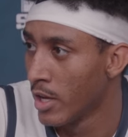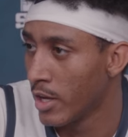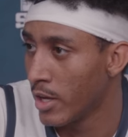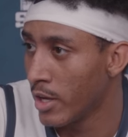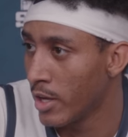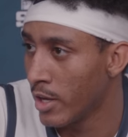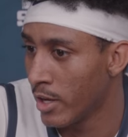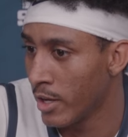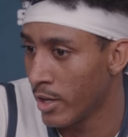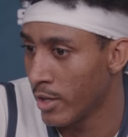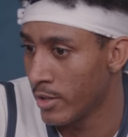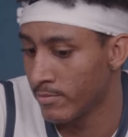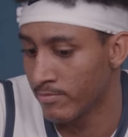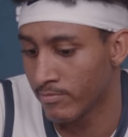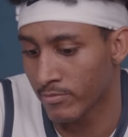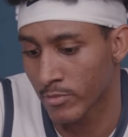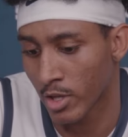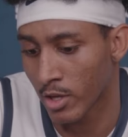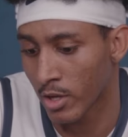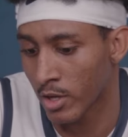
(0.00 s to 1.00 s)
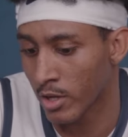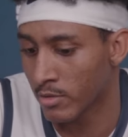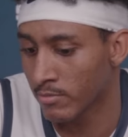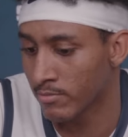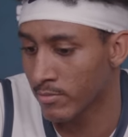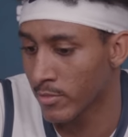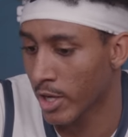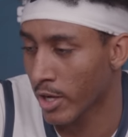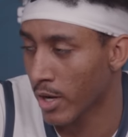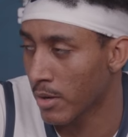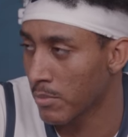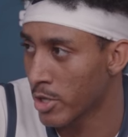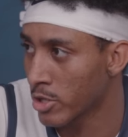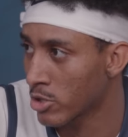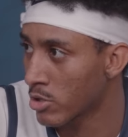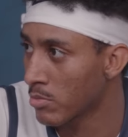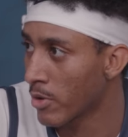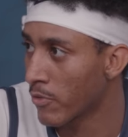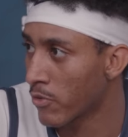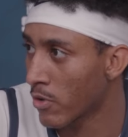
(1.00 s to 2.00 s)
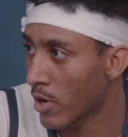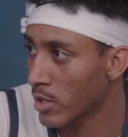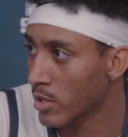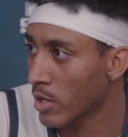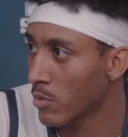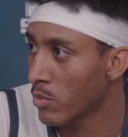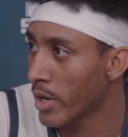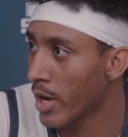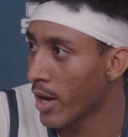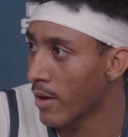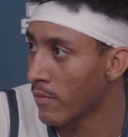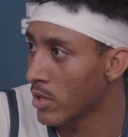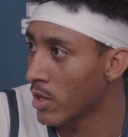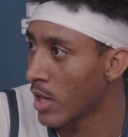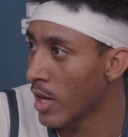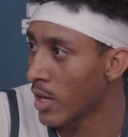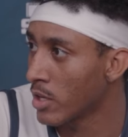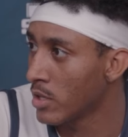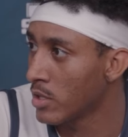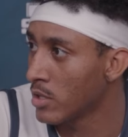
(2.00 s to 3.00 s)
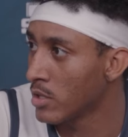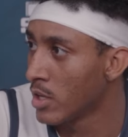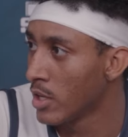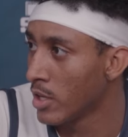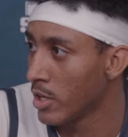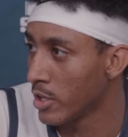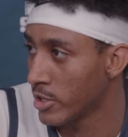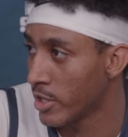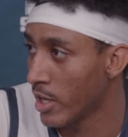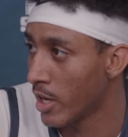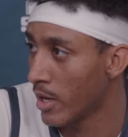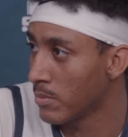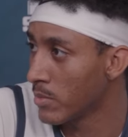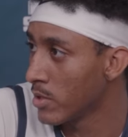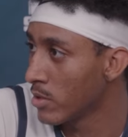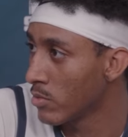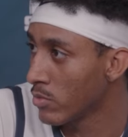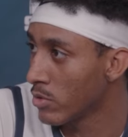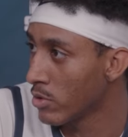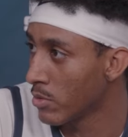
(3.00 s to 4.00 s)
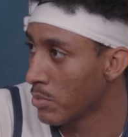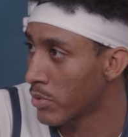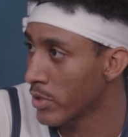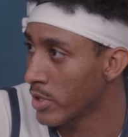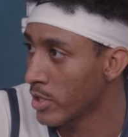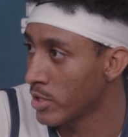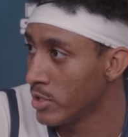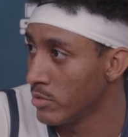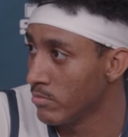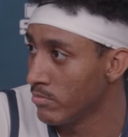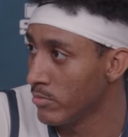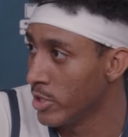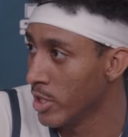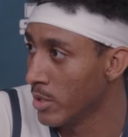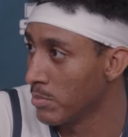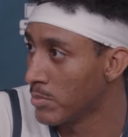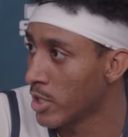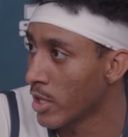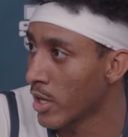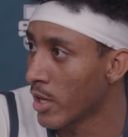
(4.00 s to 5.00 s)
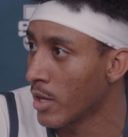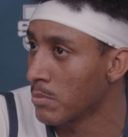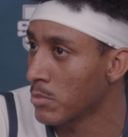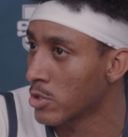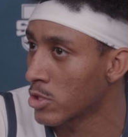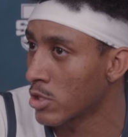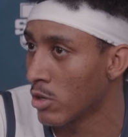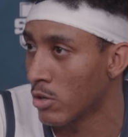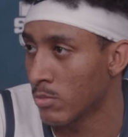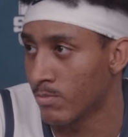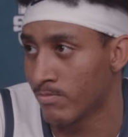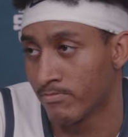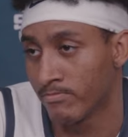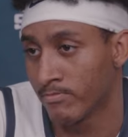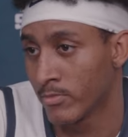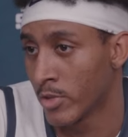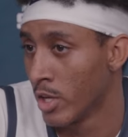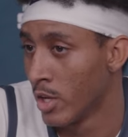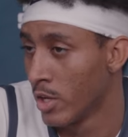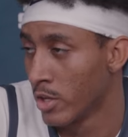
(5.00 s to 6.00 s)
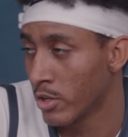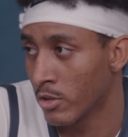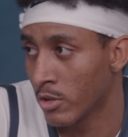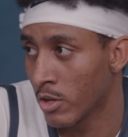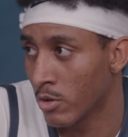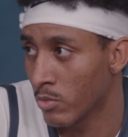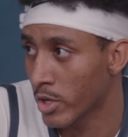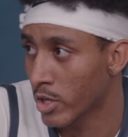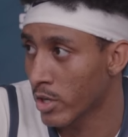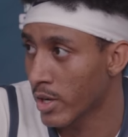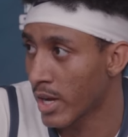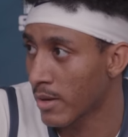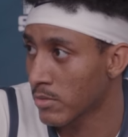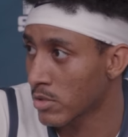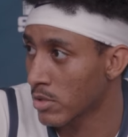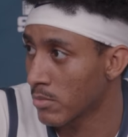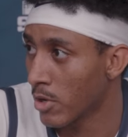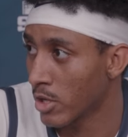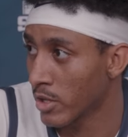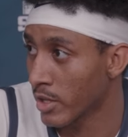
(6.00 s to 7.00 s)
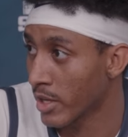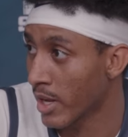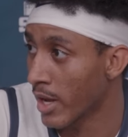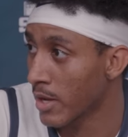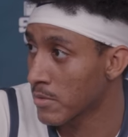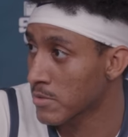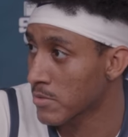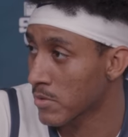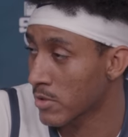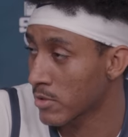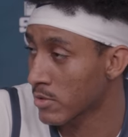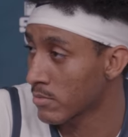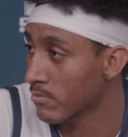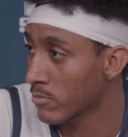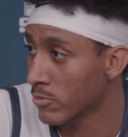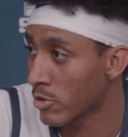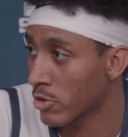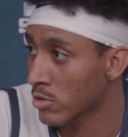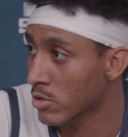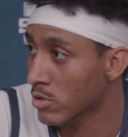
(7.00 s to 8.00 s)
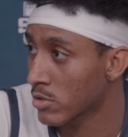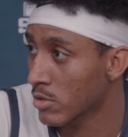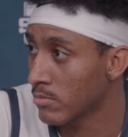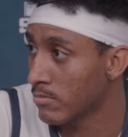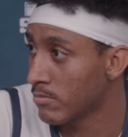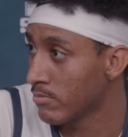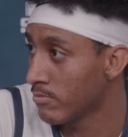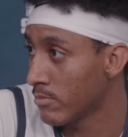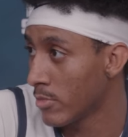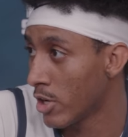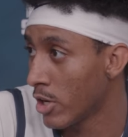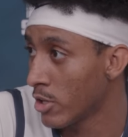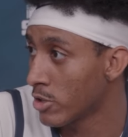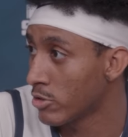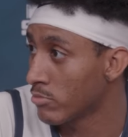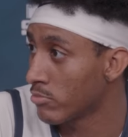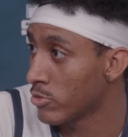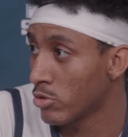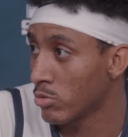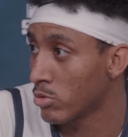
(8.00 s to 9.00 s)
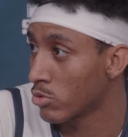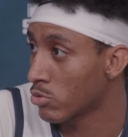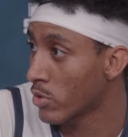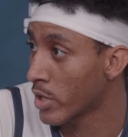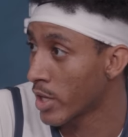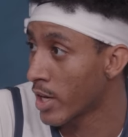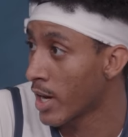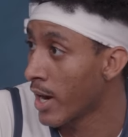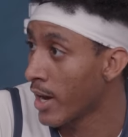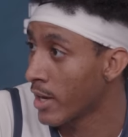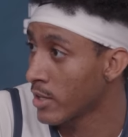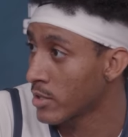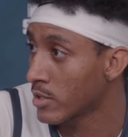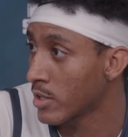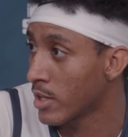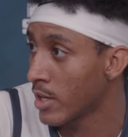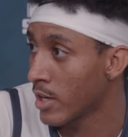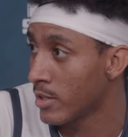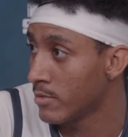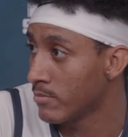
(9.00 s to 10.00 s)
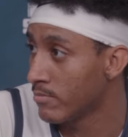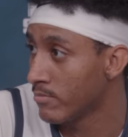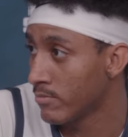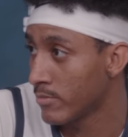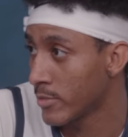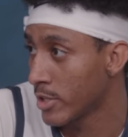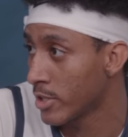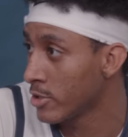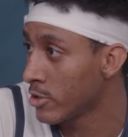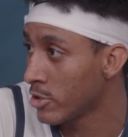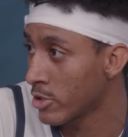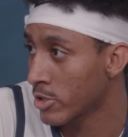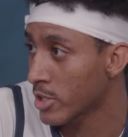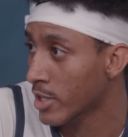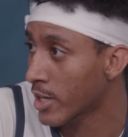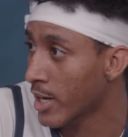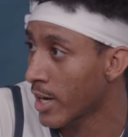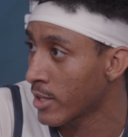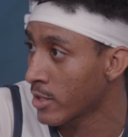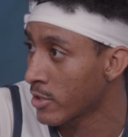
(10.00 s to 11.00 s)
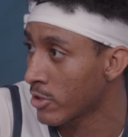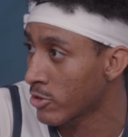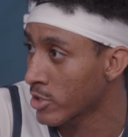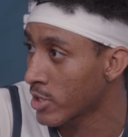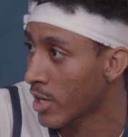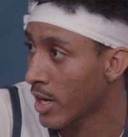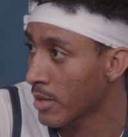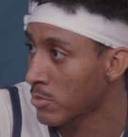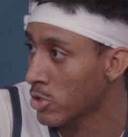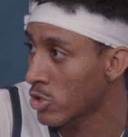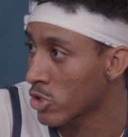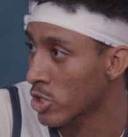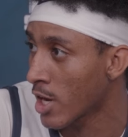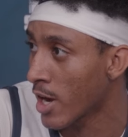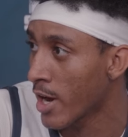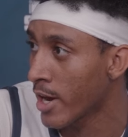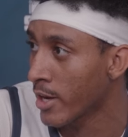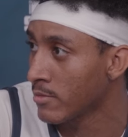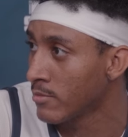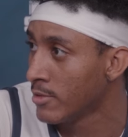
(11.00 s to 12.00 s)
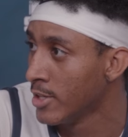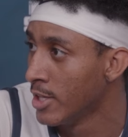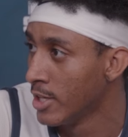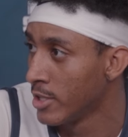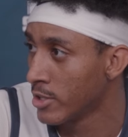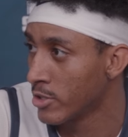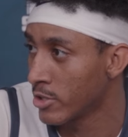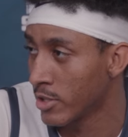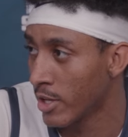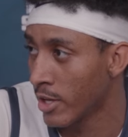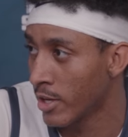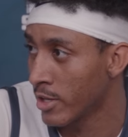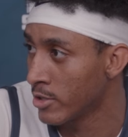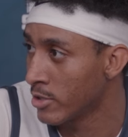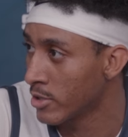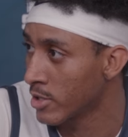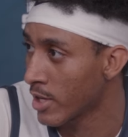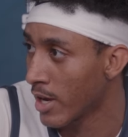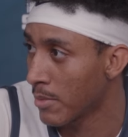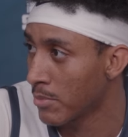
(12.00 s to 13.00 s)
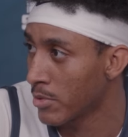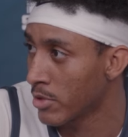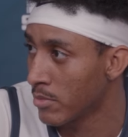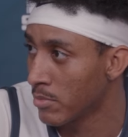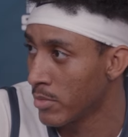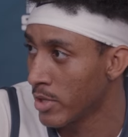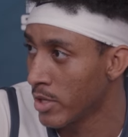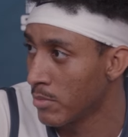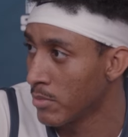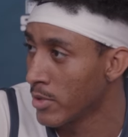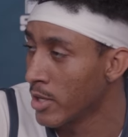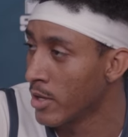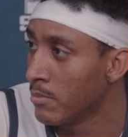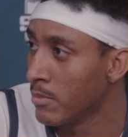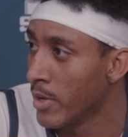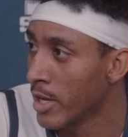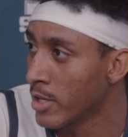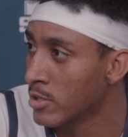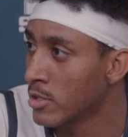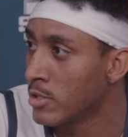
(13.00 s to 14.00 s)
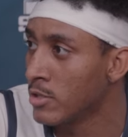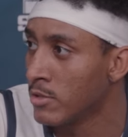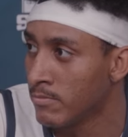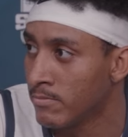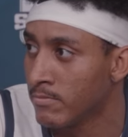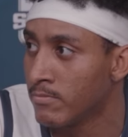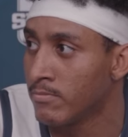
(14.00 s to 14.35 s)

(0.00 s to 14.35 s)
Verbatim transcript: And and like I mentioned before, I think we have a lot of, of depth. We're a pretty deep team, so you know, we could have some other games where there's some other two, three guys that it's just kind of their time to shine. Today just happened to be me and Mason.